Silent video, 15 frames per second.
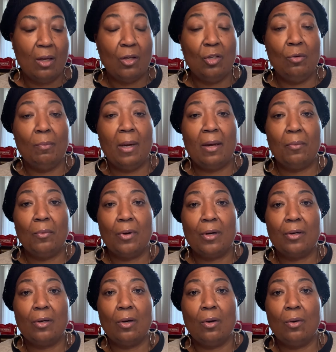You might want
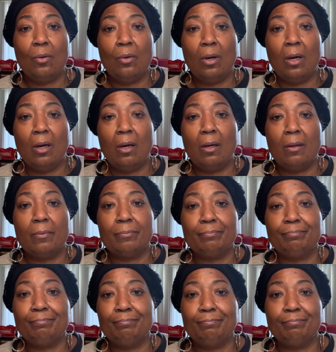to know
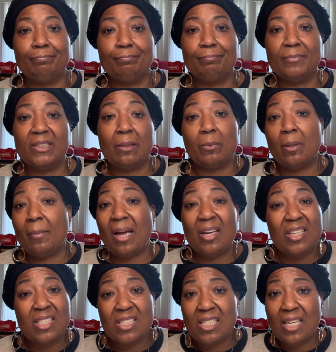something about
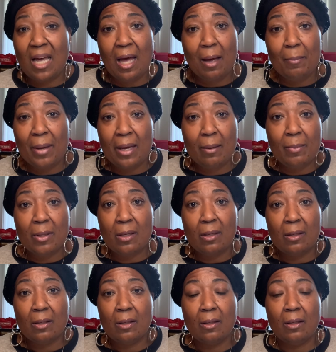ECI maybe,
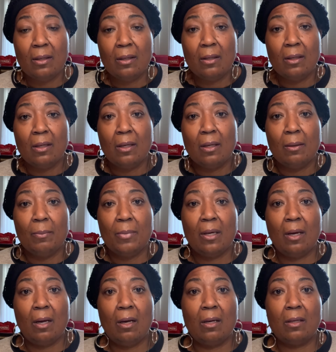
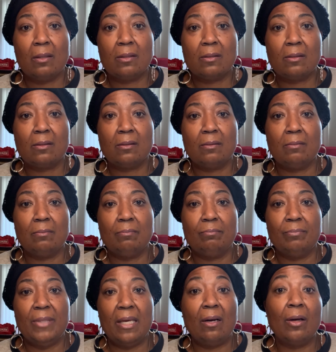because
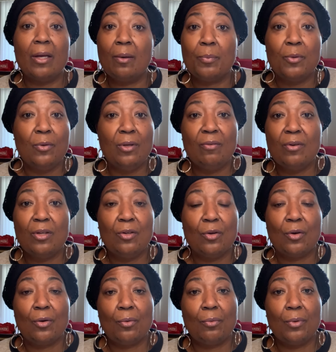that'll help you even in your
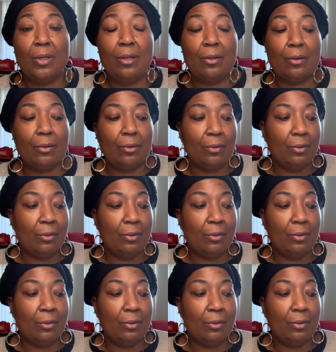career.